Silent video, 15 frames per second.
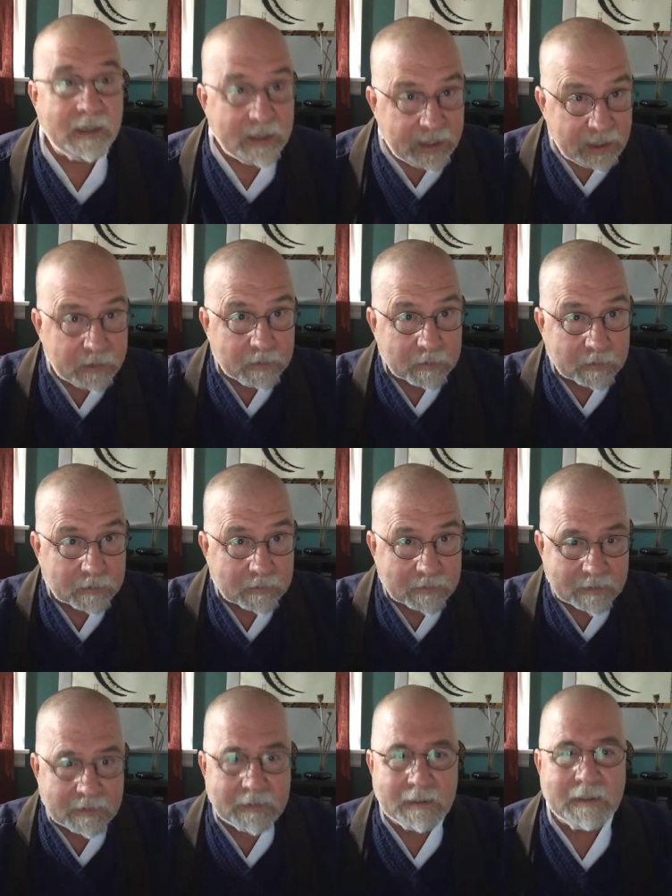here,
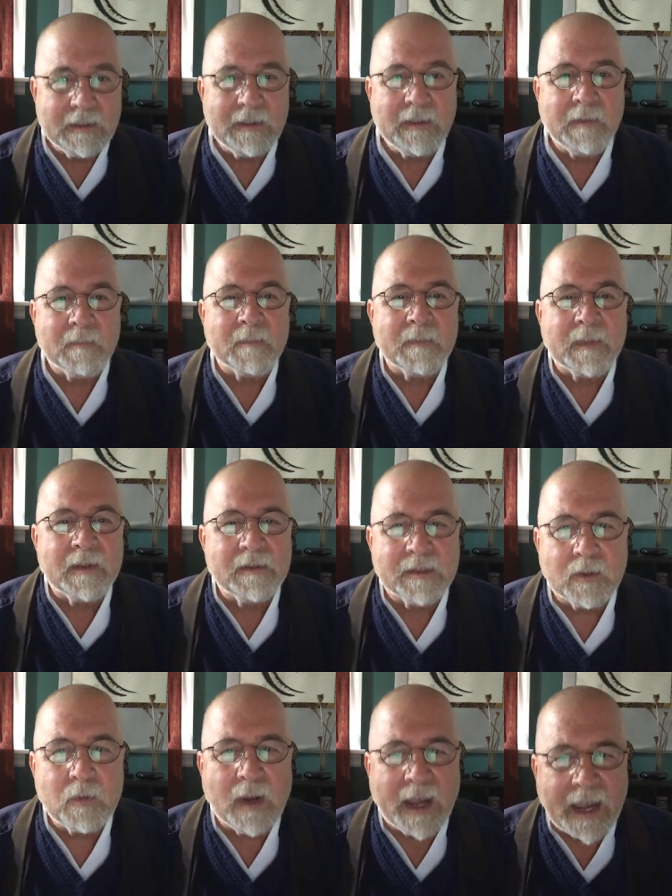
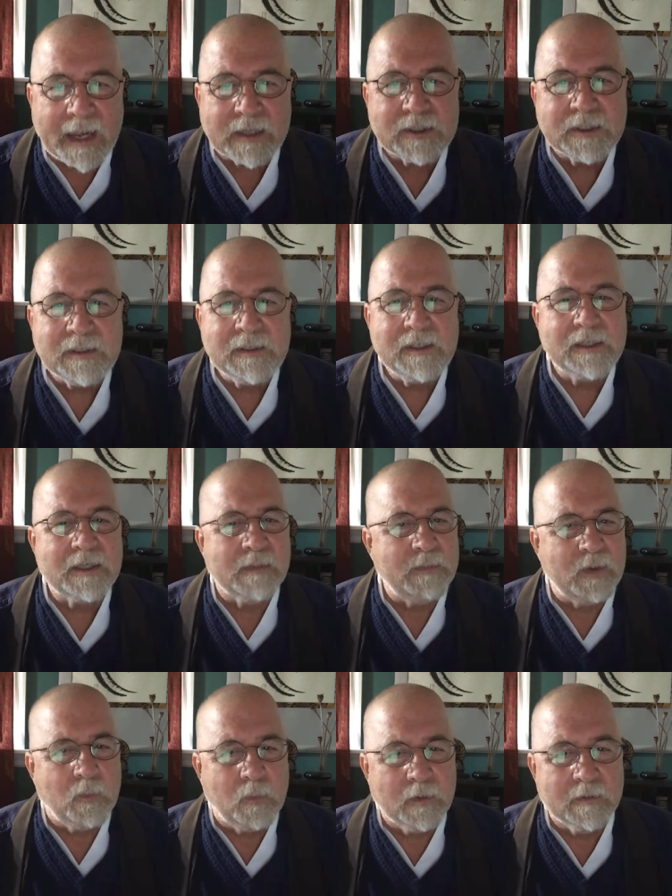so actions can
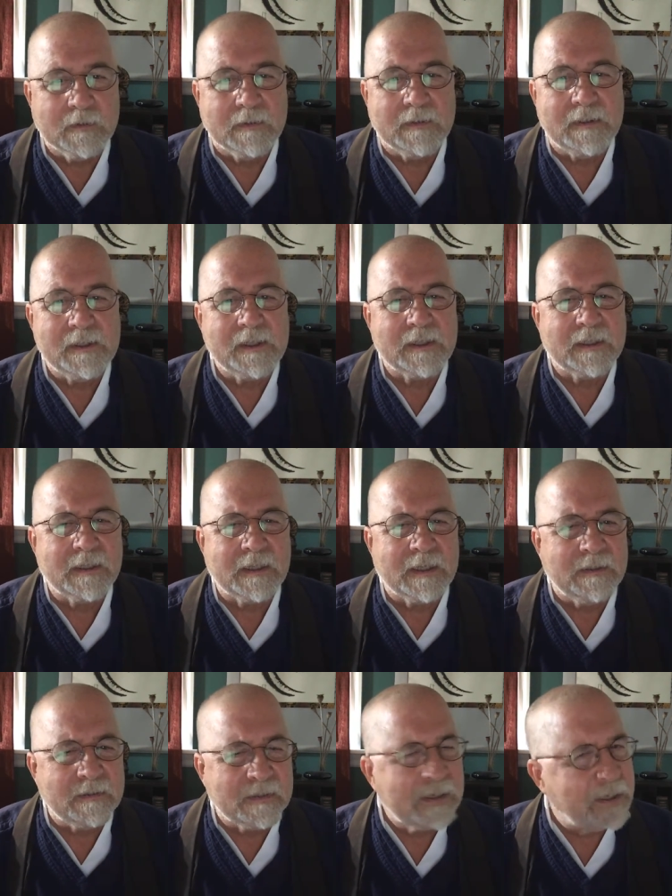be words,
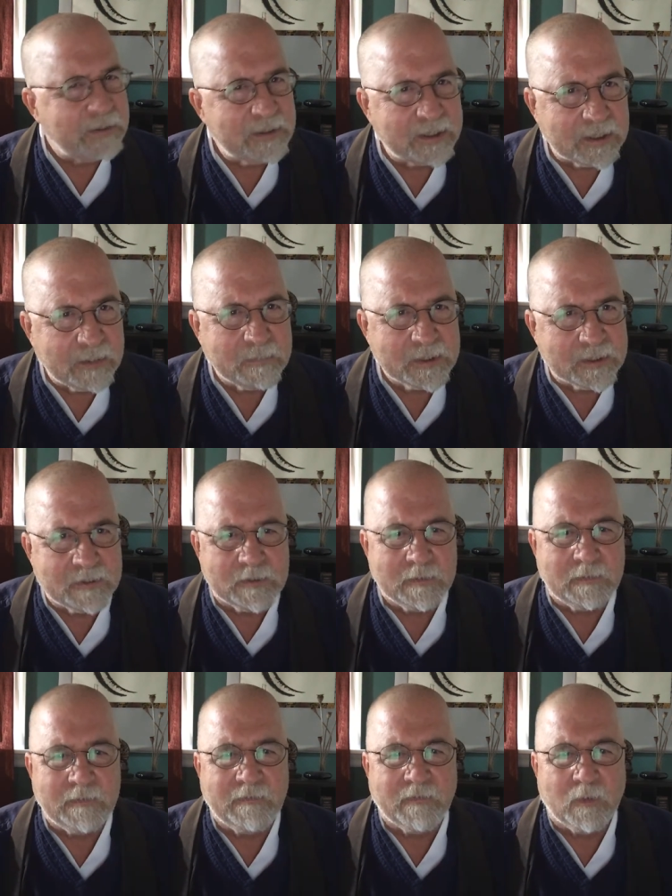can, can
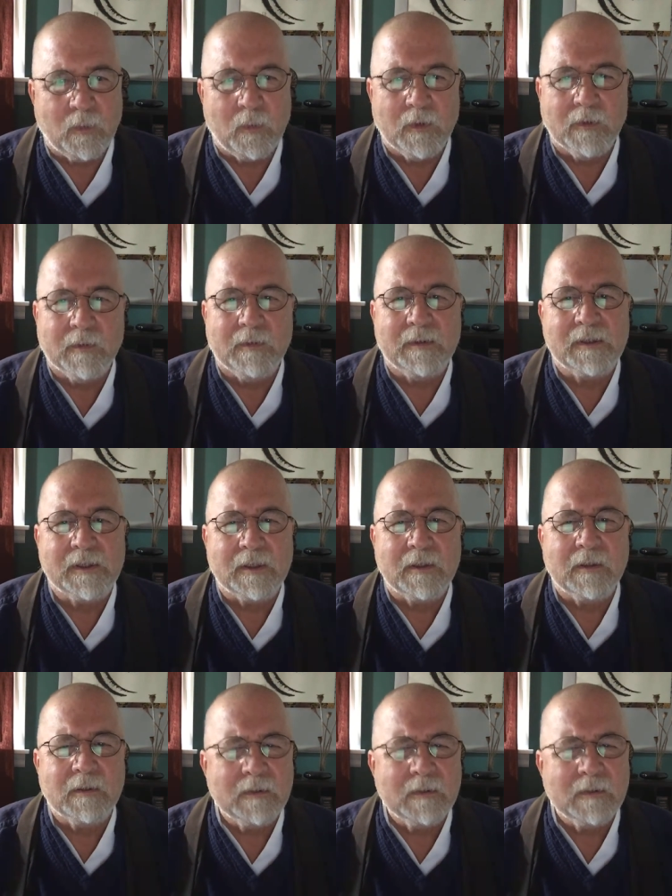substitute for words.